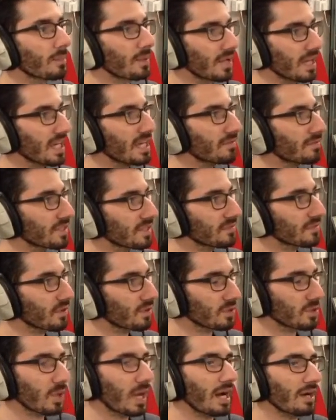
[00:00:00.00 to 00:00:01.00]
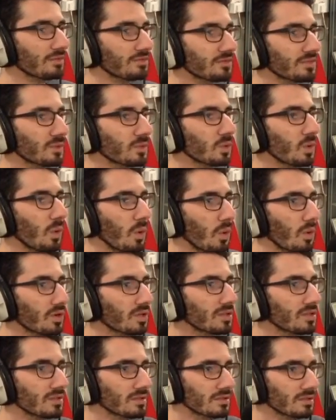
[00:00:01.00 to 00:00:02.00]
But even if you're out for a
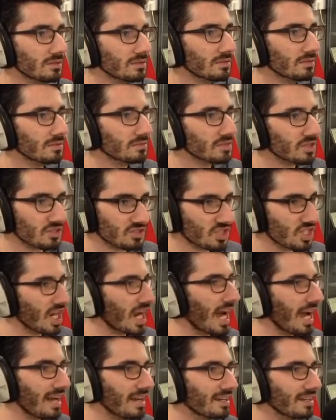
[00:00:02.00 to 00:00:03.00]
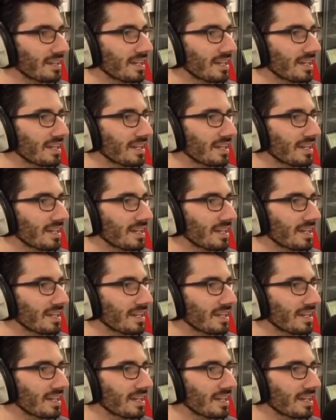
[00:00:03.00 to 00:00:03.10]
walk, just chat.